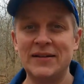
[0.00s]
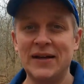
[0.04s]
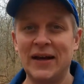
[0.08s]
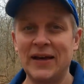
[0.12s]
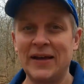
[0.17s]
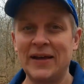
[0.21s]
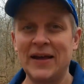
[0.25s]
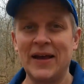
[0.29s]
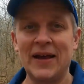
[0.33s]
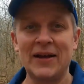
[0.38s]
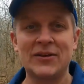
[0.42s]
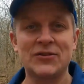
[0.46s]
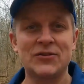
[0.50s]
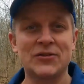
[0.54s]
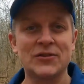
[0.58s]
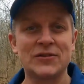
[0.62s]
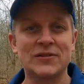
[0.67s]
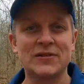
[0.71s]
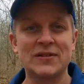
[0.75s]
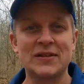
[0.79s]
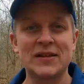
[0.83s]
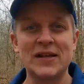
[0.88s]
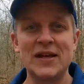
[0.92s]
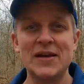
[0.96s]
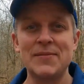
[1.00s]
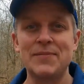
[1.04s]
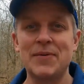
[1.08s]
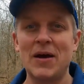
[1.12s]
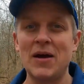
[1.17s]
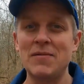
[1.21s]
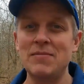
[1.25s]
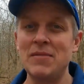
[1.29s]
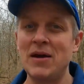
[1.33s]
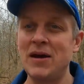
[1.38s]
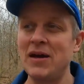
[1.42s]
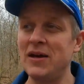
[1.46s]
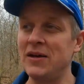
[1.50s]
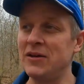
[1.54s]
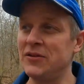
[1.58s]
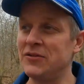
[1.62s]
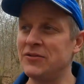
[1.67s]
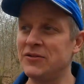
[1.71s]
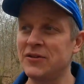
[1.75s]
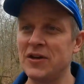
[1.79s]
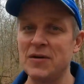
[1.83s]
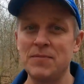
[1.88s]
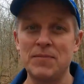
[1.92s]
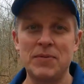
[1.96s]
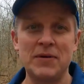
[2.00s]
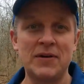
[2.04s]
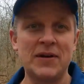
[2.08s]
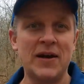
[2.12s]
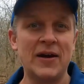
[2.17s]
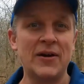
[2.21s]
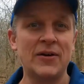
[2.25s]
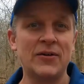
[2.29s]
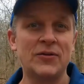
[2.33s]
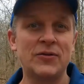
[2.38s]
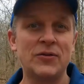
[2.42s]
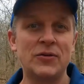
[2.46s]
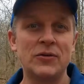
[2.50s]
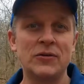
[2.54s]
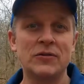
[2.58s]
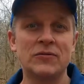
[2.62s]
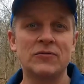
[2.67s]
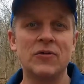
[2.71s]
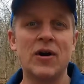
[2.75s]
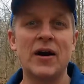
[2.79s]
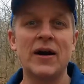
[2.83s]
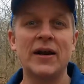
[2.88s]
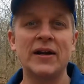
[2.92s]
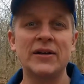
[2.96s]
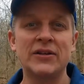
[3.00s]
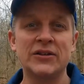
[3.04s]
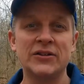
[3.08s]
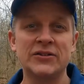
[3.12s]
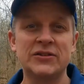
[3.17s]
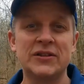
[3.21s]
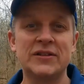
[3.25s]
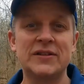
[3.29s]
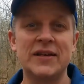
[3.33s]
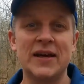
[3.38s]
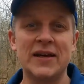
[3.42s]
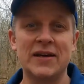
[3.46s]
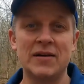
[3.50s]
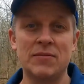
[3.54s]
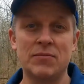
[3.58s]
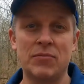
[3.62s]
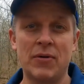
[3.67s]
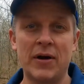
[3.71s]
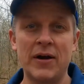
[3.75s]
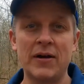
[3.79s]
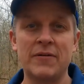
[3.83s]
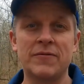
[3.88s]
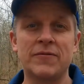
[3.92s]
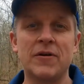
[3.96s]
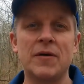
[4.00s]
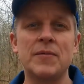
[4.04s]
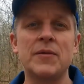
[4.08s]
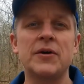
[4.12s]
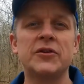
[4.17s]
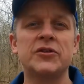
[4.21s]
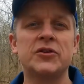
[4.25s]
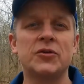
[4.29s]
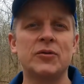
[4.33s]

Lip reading: I get extra sleep, I may skip a day or two of running just to take a break from it,